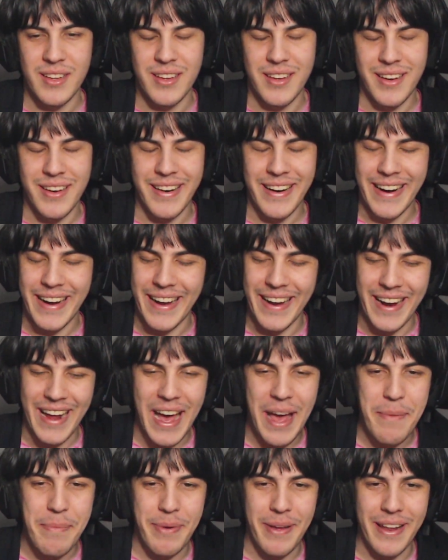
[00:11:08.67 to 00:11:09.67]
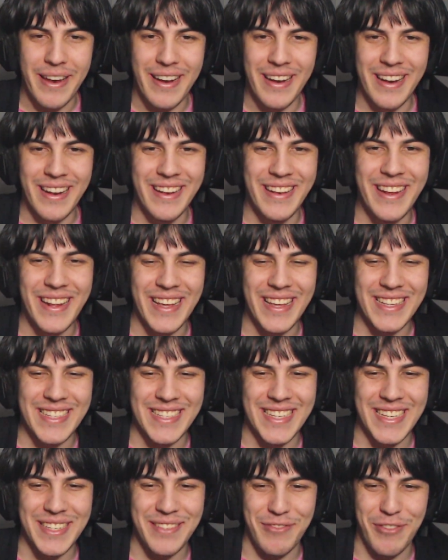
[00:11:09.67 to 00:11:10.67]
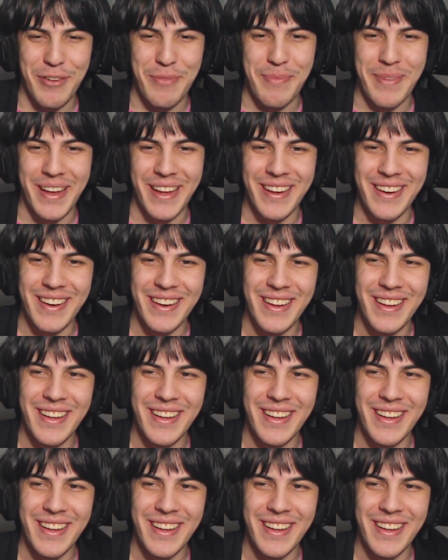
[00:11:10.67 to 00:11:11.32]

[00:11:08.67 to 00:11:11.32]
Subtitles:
Alright, I bet he's his roommate.